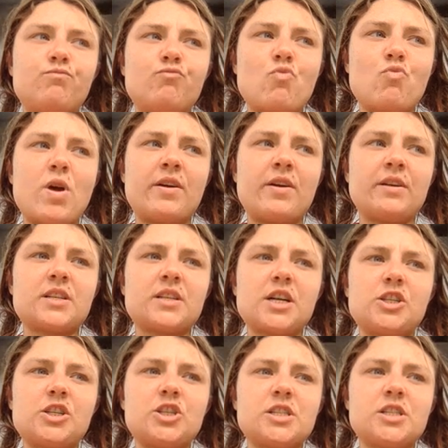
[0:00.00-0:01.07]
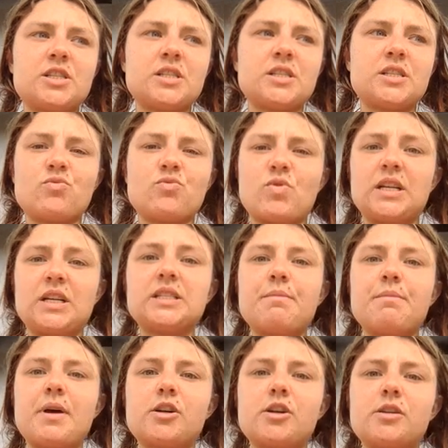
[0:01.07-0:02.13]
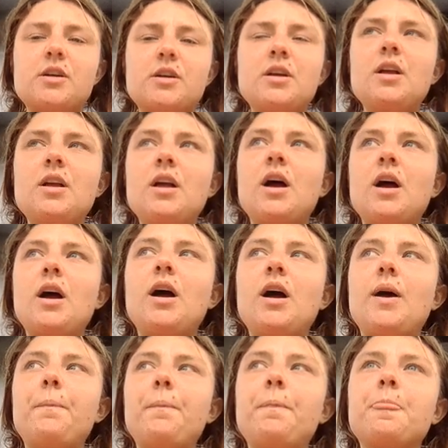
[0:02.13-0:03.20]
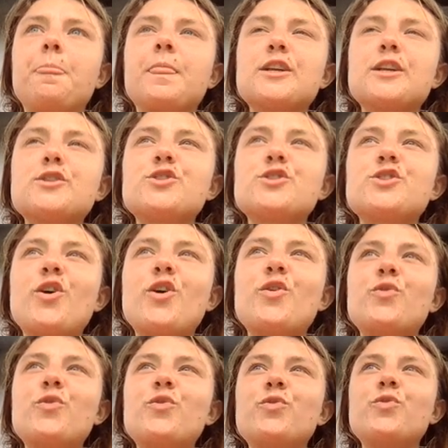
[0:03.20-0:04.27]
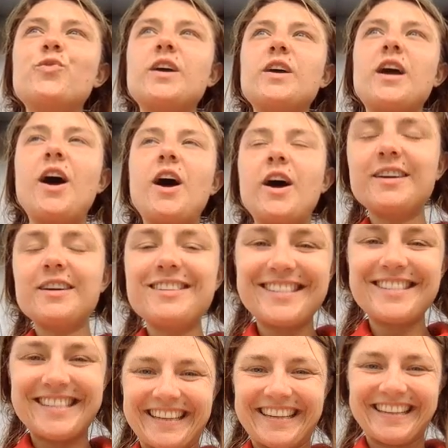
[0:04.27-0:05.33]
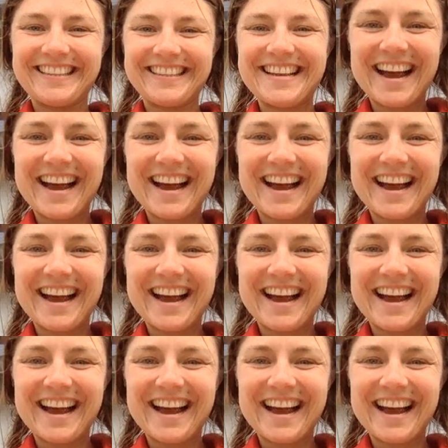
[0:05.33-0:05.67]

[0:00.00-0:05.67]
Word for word: where is consciousness and why does it matter. So harnessing the